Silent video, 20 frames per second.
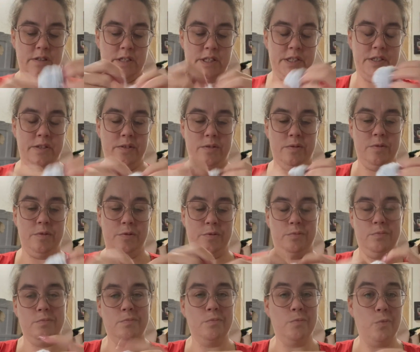do
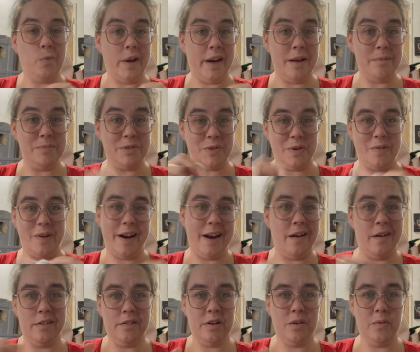what I'm doing right now.
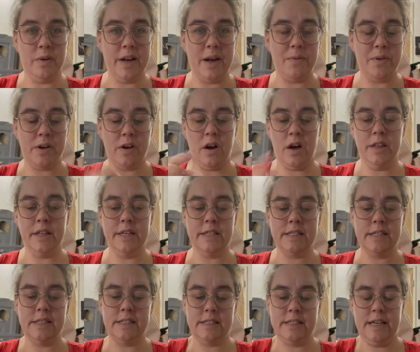I don't know what I would call this.
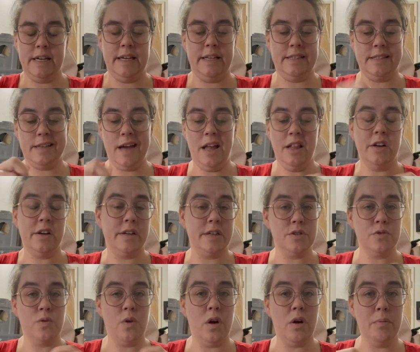It's color
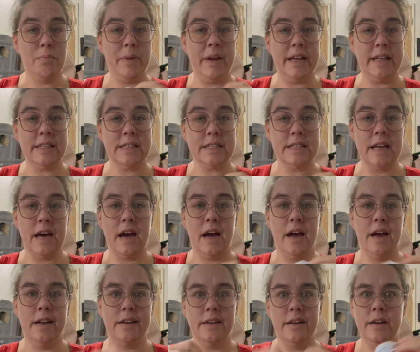control, but it's
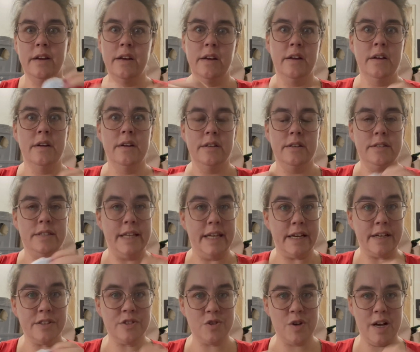not
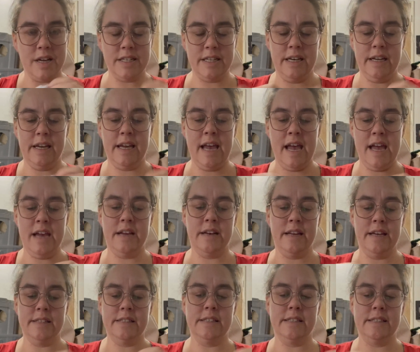deconstructing a cake
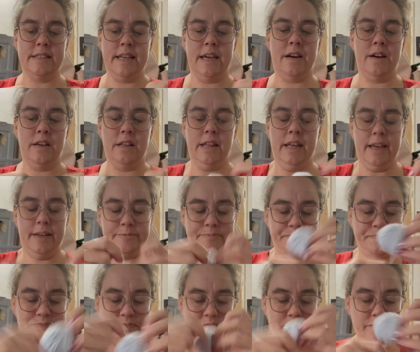necessarily.
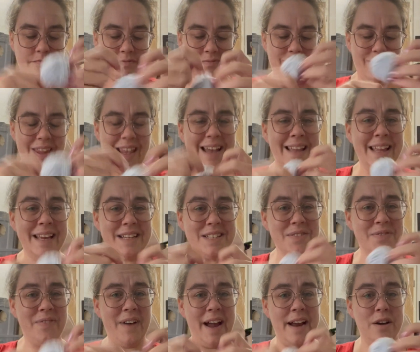I like to
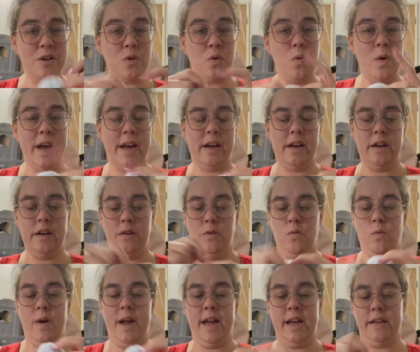find quick
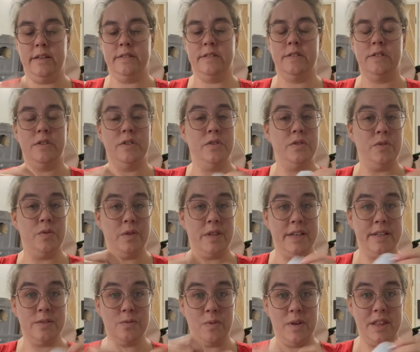ways to do
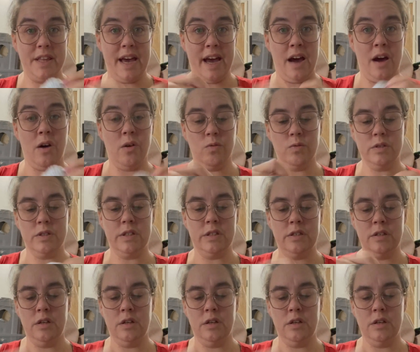this without